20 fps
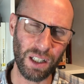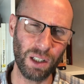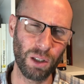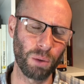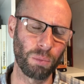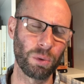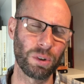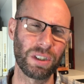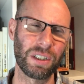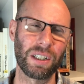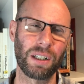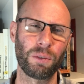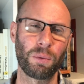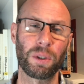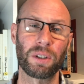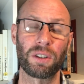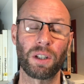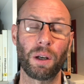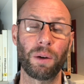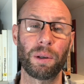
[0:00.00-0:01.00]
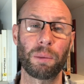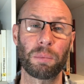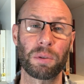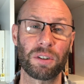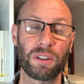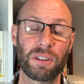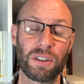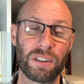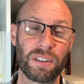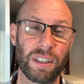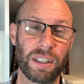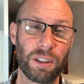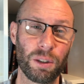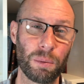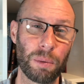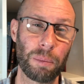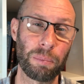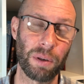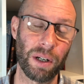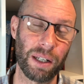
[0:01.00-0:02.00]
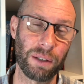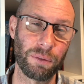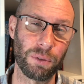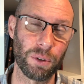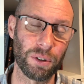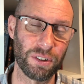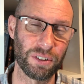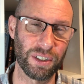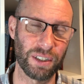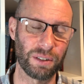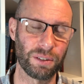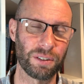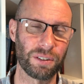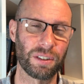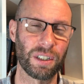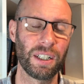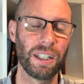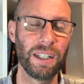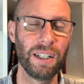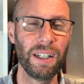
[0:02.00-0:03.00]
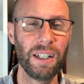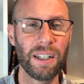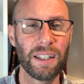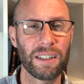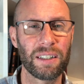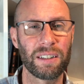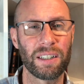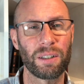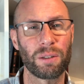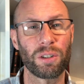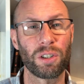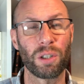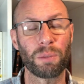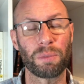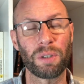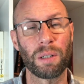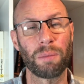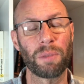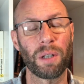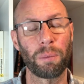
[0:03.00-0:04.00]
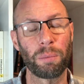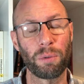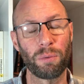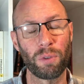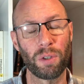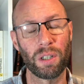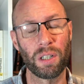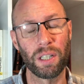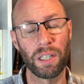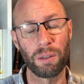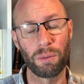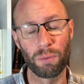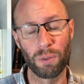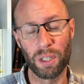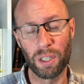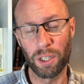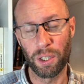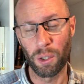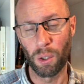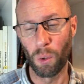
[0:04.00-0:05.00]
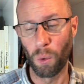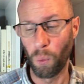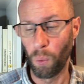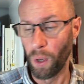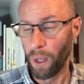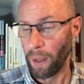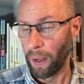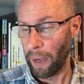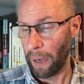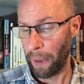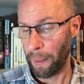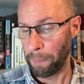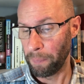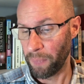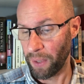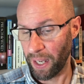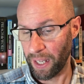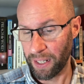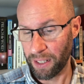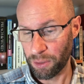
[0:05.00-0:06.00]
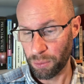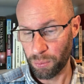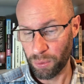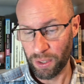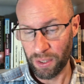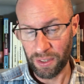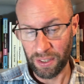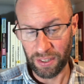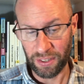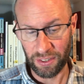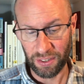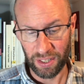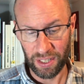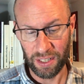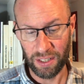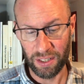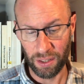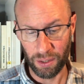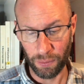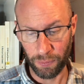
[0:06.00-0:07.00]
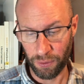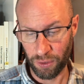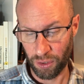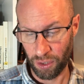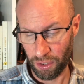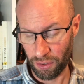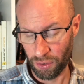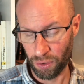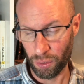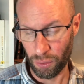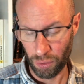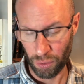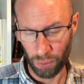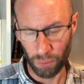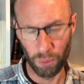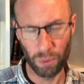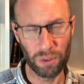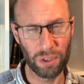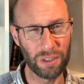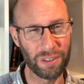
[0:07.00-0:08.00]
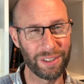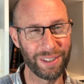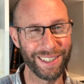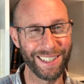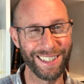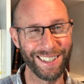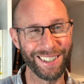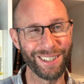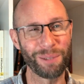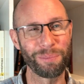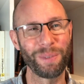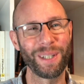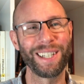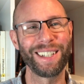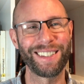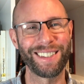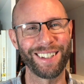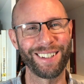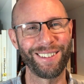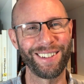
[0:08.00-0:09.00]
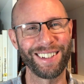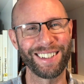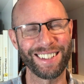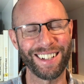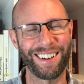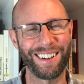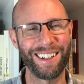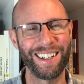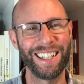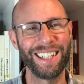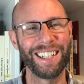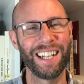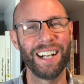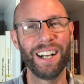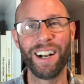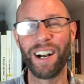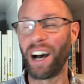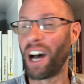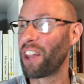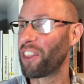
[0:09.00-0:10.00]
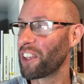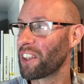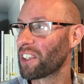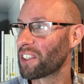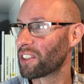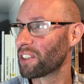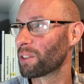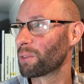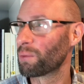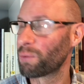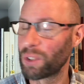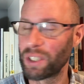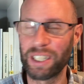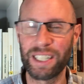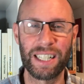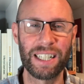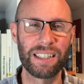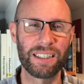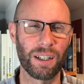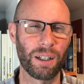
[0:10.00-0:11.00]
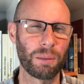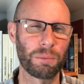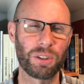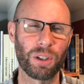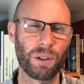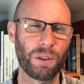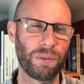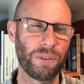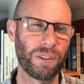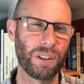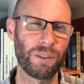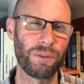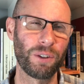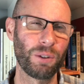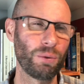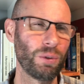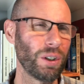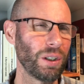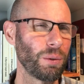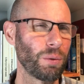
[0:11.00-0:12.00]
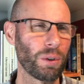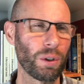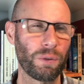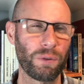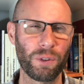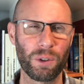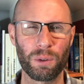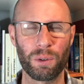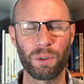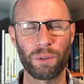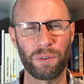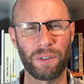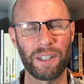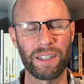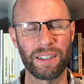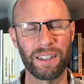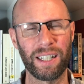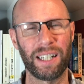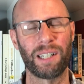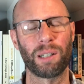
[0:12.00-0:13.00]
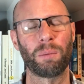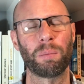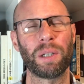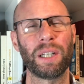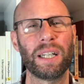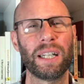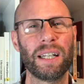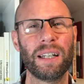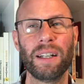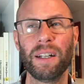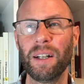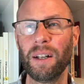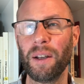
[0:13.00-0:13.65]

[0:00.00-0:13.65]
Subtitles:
A lot more detail of where it's going, but just to say, do be praying for us as elders, as an eldership team. That'll be really, really cool. And as we're in this season of sons and daughters, looking at this mini series, I think this is a really key time. So if you really want to fuel your faith and help here,